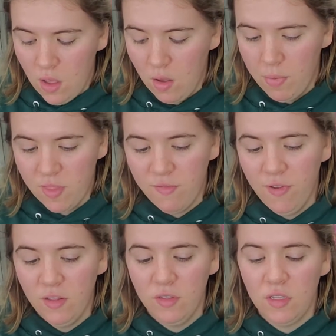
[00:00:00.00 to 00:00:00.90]
But the
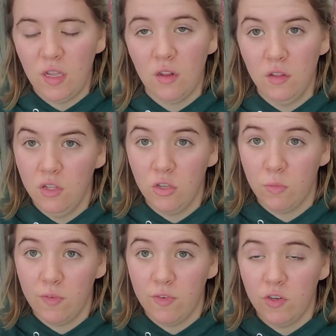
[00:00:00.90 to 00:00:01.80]
felting needle, you'll
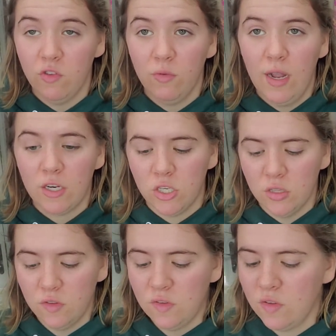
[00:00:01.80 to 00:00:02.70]
reverse
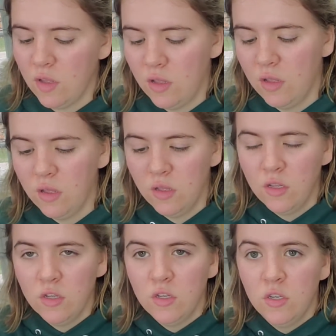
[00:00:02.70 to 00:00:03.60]
directions.
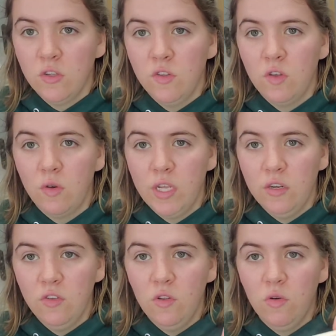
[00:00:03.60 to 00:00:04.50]
So
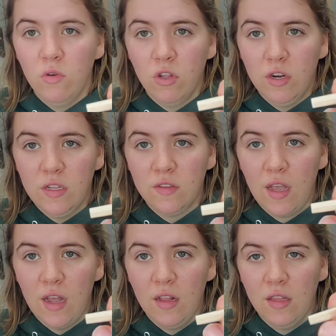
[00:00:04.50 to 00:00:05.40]
here's the holder. It's
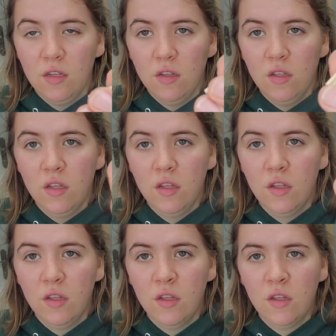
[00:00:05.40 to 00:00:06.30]
got a little
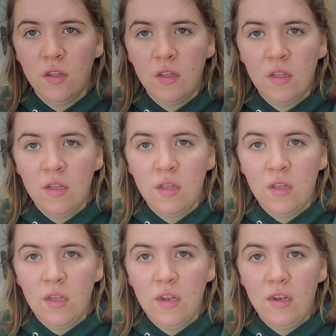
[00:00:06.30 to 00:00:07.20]

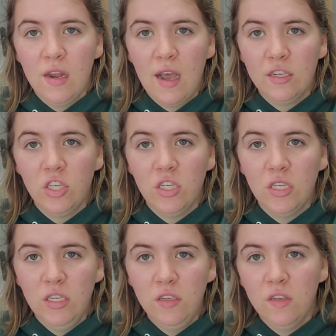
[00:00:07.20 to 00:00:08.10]
notch
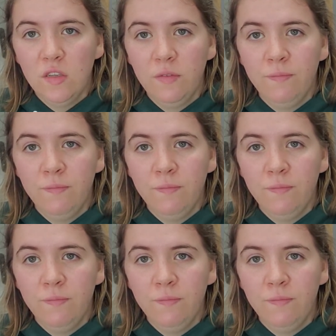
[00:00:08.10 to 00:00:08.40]
in it.